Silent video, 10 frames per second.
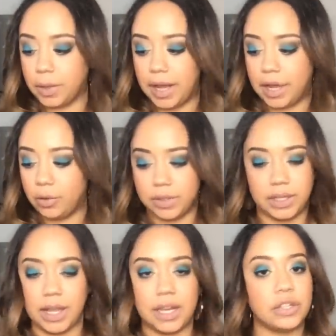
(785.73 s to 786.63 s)
But I don't
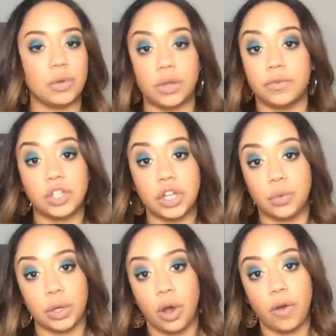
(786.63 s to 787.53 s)
see any sort of
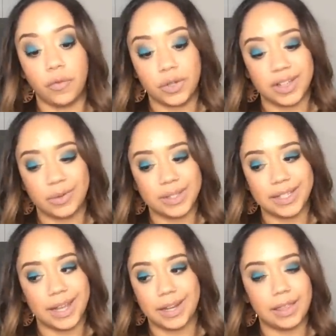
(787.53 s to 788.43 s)
genuine offers. I don't
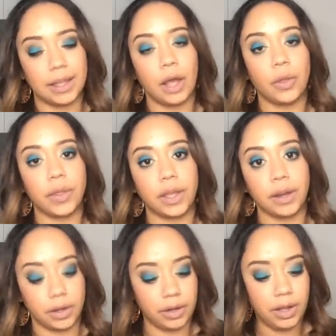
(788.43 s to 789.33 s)
see anything healthy
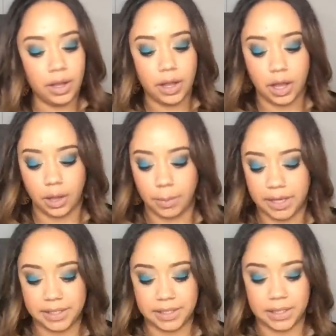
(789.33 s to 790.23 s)
here. Um, I
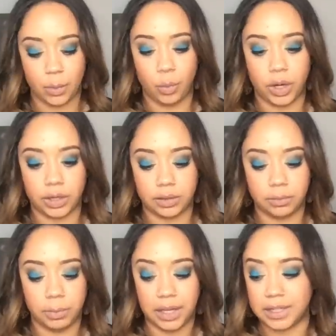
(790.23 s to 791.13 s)
see
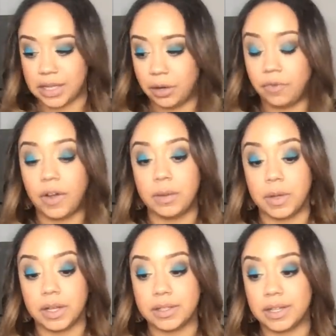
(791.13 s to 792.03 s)
someone being terrified
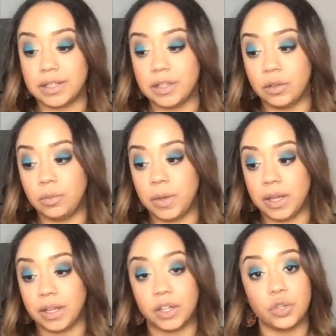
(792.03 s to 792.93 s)
because they see you
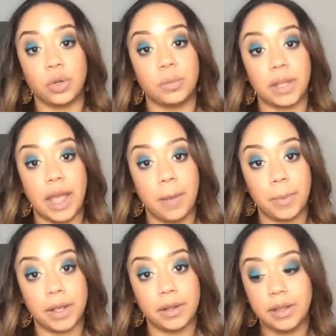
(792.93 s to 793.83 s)
being extremely
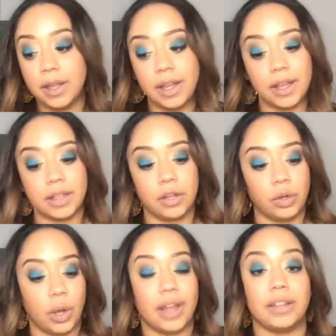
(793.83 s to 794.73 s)
happy and they don't
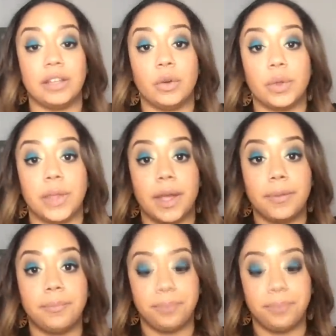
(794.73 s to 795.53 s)
know how to deal with that.